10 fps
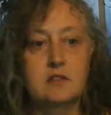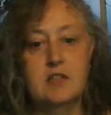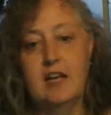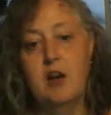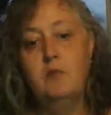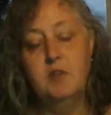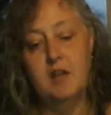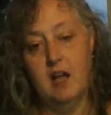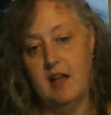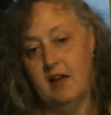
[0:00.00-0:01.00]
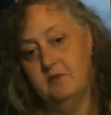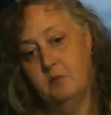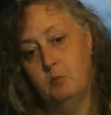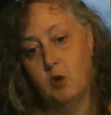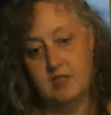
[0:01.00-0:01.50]
and hopefully I'll have
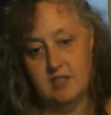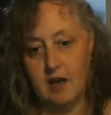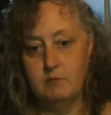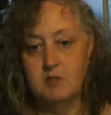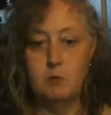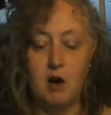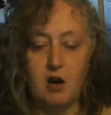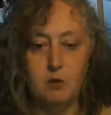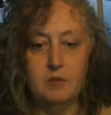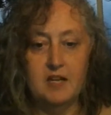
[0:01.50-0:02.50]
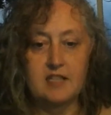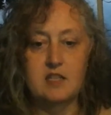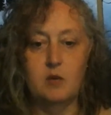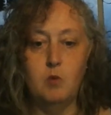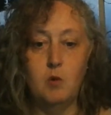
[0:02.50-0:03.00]
more time tomorrow because I
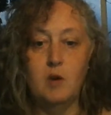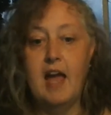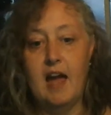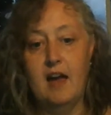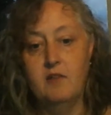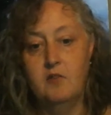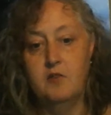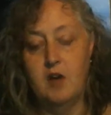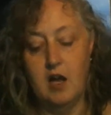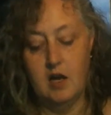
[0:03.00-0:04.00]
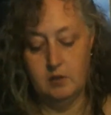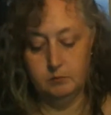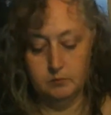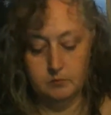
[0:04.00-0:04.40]
won't have um,